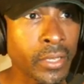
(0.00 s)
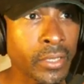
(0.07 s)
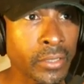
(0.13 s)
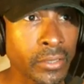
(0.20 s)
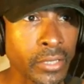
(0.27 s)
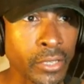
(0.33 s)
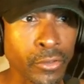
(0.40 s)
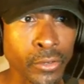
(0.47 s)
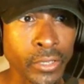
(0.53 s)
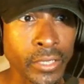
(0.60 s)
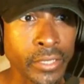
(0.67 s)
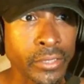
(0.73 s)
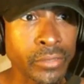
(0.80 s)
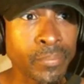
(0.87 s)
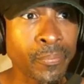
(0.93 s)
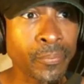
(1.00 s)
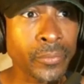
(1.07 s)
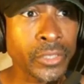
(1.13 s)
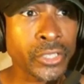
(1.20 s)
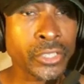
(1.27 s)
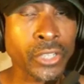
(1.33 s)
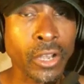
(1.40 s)
literally
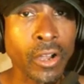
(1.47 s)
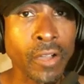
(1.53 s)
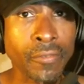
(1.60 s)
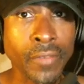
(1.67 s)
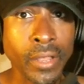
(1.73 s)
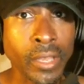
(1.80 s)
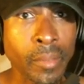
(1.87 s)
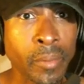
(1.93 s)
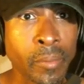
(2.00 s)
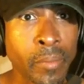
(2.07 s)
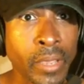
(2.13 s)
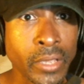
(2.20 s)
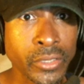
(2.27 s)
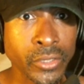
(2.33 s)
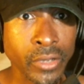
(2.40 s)
shut off LMMS